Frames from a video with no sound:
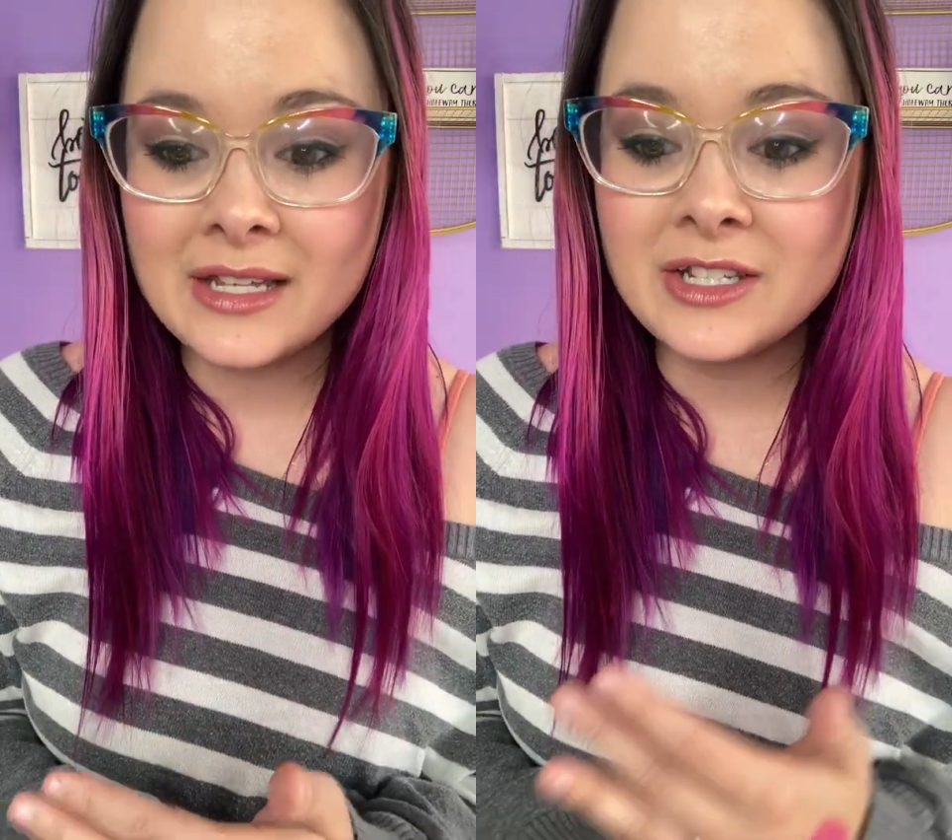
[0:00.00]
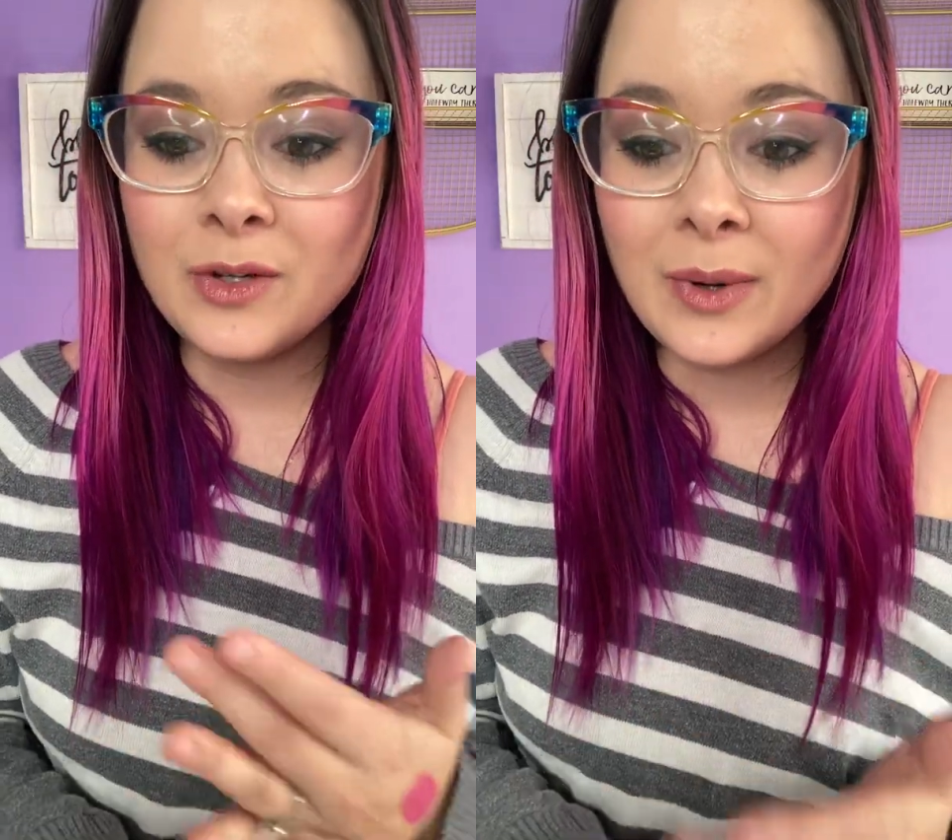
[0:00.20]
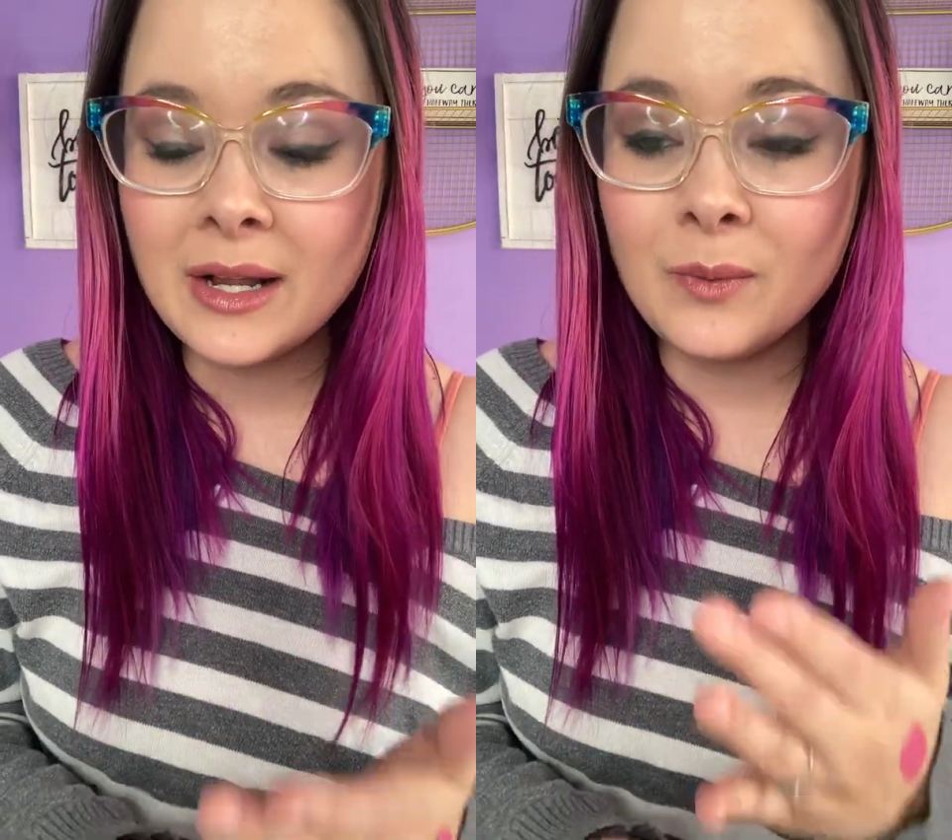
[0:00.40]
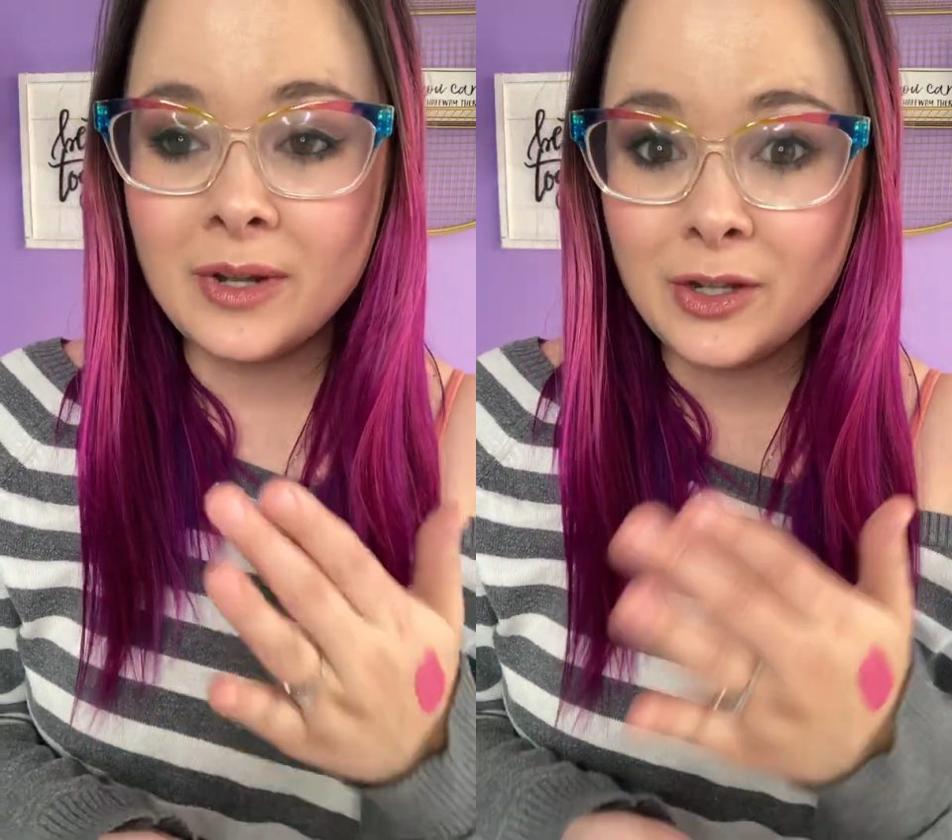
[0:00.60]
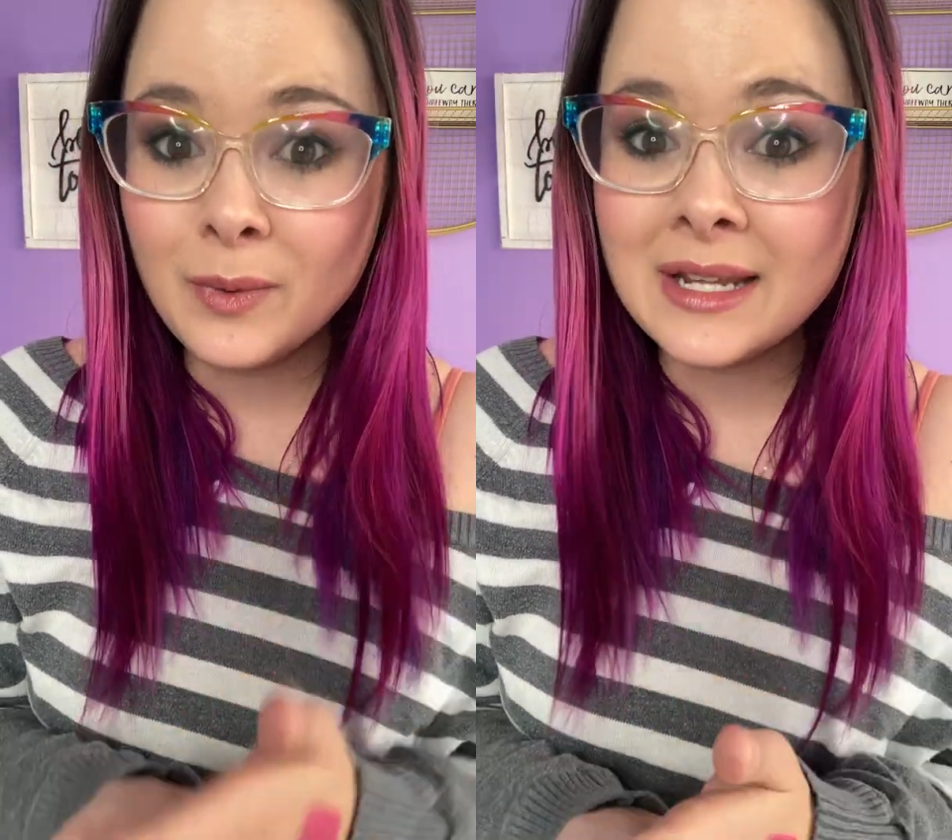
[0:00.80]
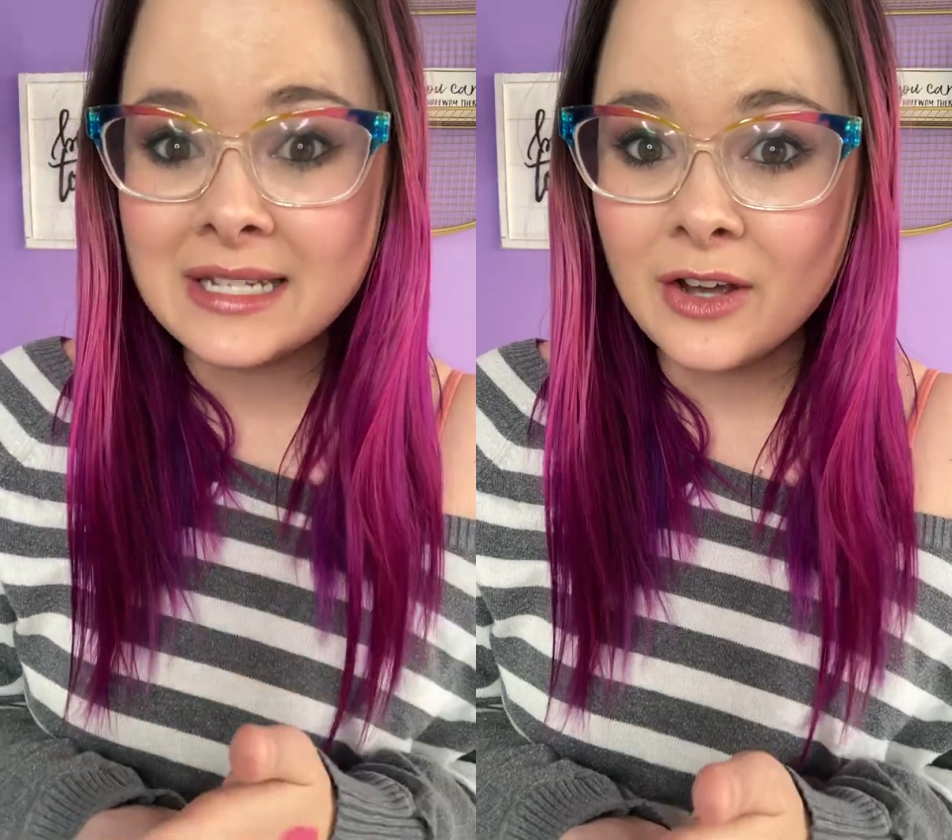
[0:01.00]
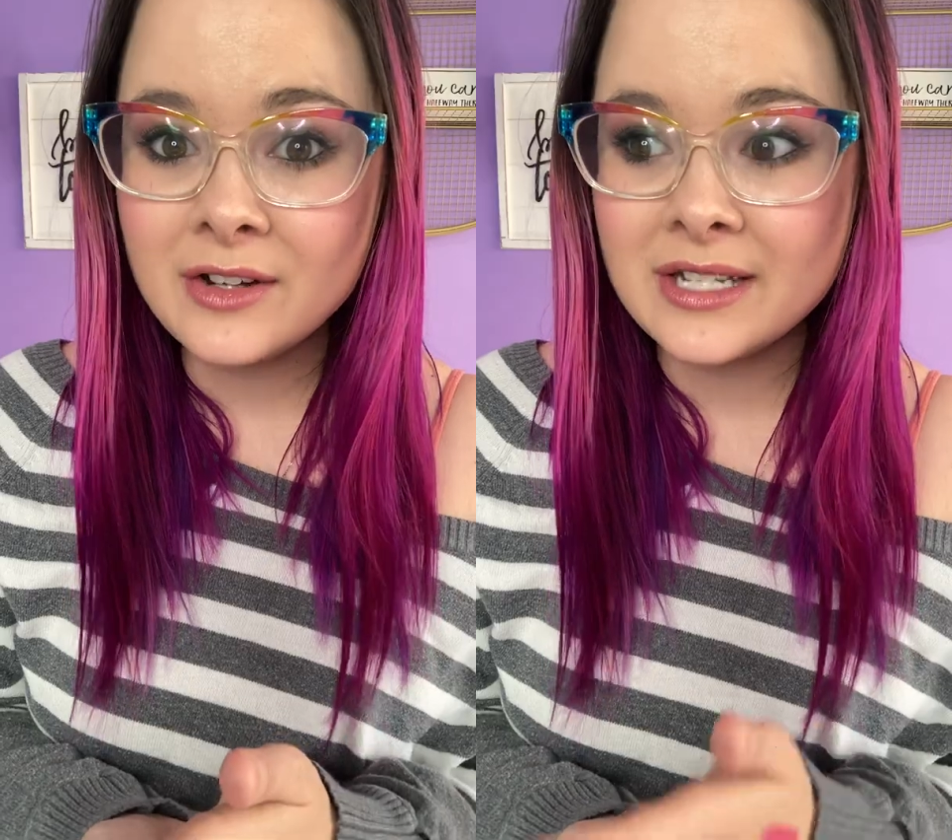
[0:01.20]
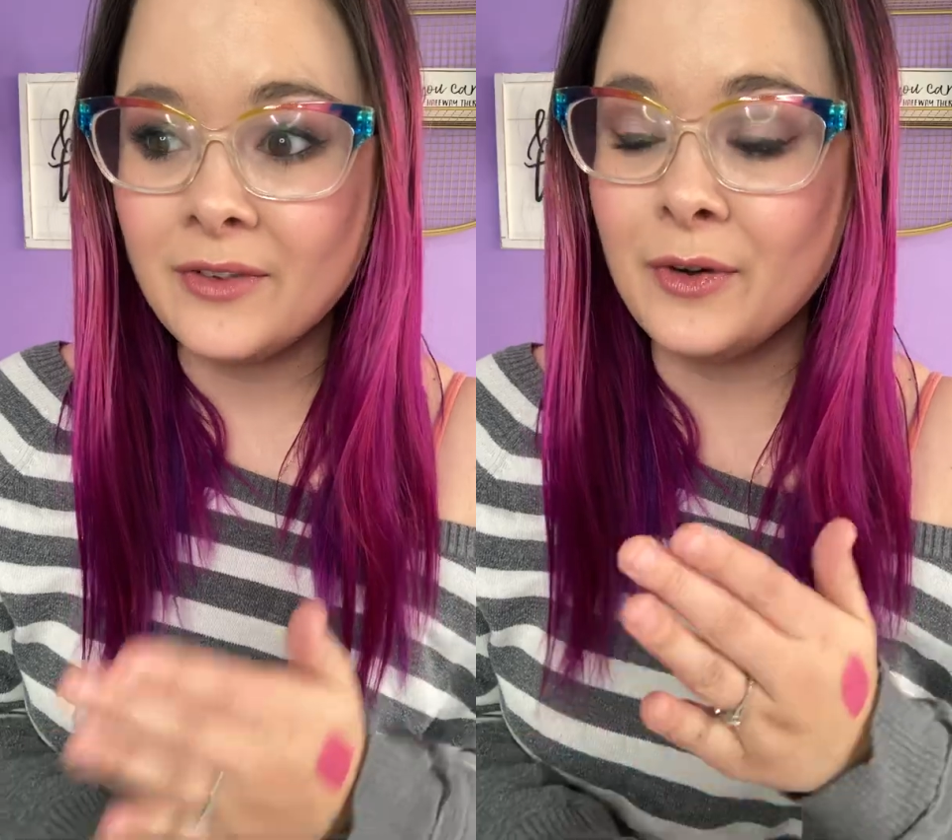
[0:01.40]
So you want to tell yourself,